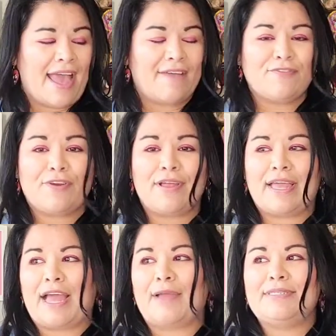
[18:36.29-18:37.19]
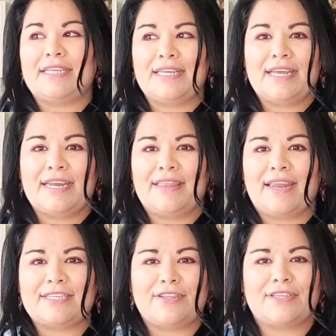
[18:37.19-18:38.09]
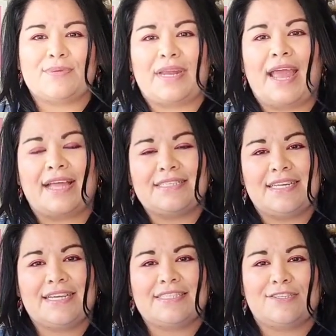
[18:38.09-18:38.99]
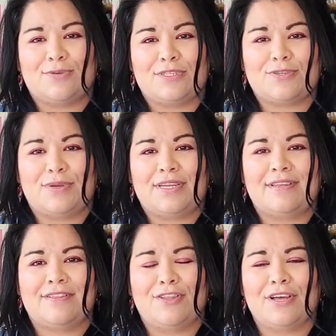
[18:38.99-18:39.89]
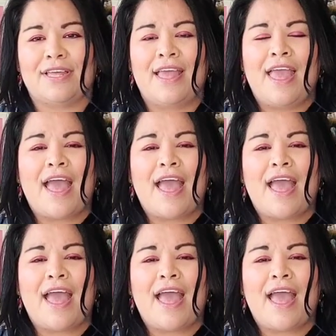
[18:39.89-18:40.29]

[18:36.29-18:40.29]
after like I didn't get it and then I saw this one I had to get it because of the Toy Story look.